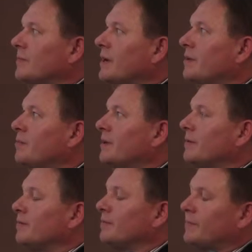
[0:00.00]
any
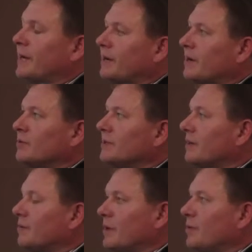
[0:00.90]
bank accounts
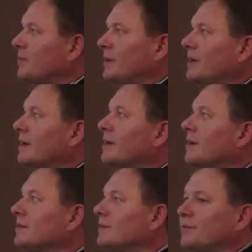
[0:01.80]
can be opened in any
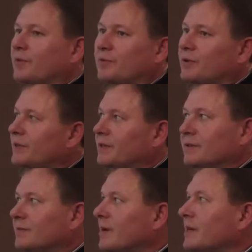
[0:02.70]
country of the world,
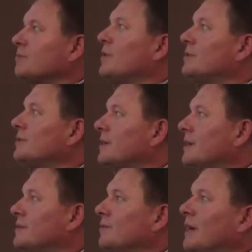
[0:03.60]
and as much
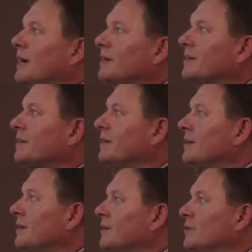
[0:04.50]
as you like
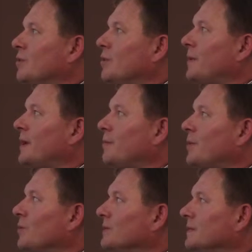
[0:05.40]
to open
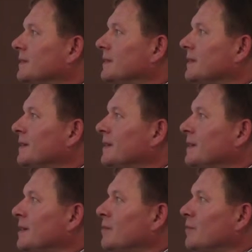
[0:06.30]
abroad.
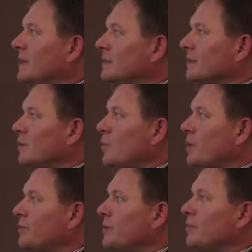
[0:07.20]
But
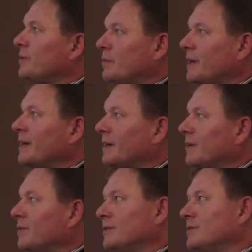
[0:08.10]
when we open a bank
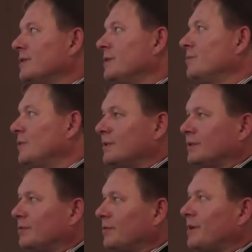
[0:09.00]
account, it's very
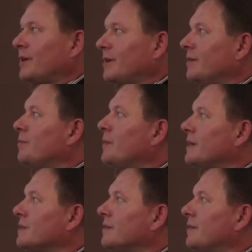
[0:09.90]
important with Hungarian
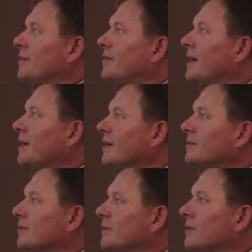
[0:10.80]
banks that the
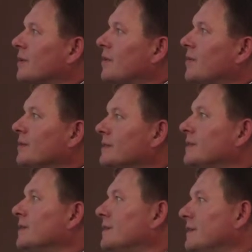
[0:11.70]
director or the
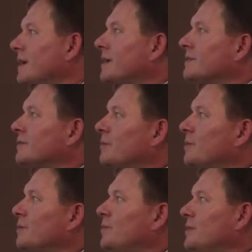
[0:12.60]
signatory has to
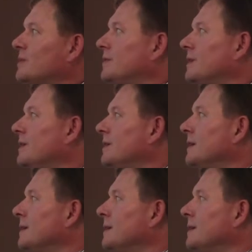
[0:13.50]
appear personally